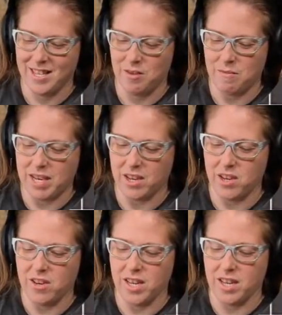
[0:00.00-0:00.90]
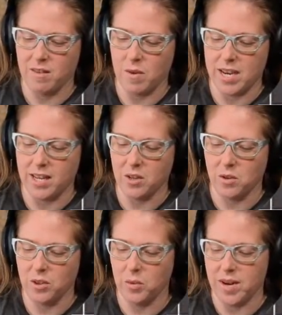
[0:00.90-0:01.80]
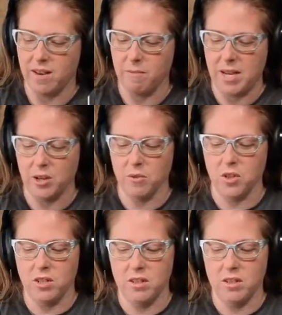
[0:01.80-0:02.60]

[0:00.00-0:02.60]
Mike, are you going to unwind a whole 20-meter roll?